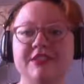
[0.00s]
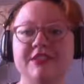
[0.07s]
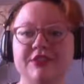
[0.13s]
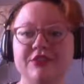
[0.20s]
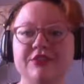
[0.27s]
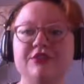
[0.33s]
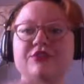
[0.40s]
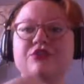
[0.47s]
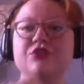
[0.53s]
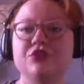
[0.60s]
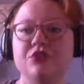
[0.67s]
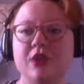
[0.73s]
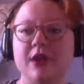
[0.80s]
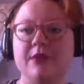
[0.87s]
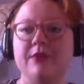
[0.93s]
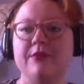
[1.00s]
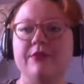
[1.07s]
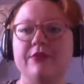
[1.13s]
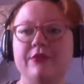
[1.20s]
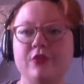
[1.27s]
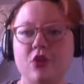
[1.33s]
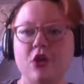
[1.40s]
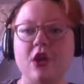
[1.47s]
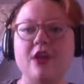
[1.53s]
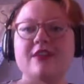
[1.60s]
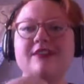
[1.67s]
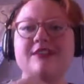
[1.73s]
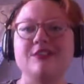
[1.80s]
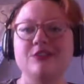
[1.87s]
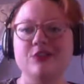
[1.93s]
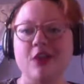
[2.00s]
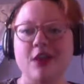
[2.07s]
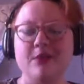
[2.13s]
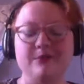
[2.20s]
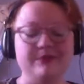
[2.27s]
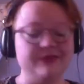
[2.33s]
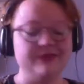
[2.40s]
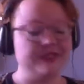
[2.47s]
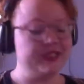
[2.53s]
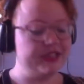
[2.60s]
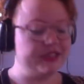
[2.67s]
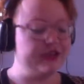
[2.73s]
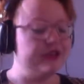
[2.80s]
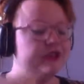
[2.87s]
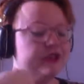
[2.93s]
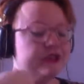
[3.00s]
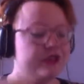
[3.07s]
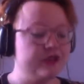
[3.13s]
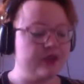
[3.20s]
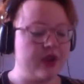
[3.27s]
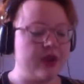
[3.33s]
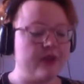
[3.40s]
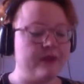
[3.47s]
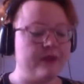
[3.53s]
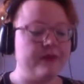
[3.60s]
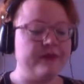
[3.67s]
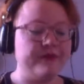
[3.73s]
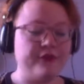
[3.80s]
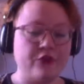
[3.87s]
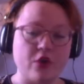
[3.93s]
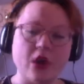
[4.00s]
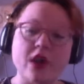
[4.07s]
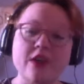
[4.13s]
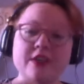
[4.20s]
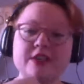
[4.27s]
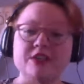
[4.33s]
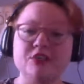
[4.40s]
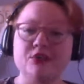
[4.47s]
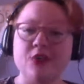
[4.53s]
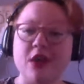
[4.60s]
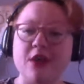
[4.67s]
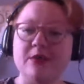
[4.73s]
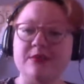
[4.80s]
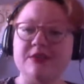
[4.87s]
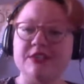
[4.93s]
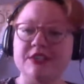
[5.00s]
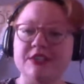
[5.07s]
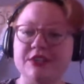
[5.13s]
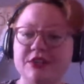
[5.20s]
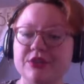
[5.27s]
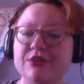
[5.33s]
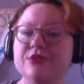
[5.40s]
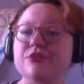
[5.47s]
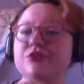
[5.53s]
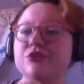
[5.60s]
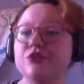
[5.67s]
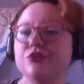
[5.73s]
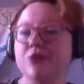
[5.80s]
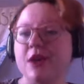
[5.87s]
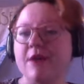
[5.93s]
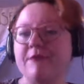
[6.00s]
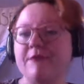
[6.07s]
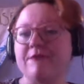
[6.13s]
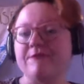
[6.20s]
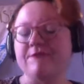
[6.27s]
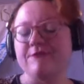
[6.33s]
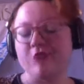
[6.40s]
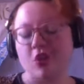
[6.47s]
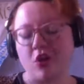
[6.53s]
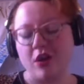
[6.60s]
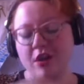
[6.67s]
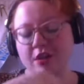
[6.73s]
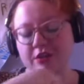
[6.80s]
2, strum, 4, strum, 2, strum, 4, strum, 2, strum, 4,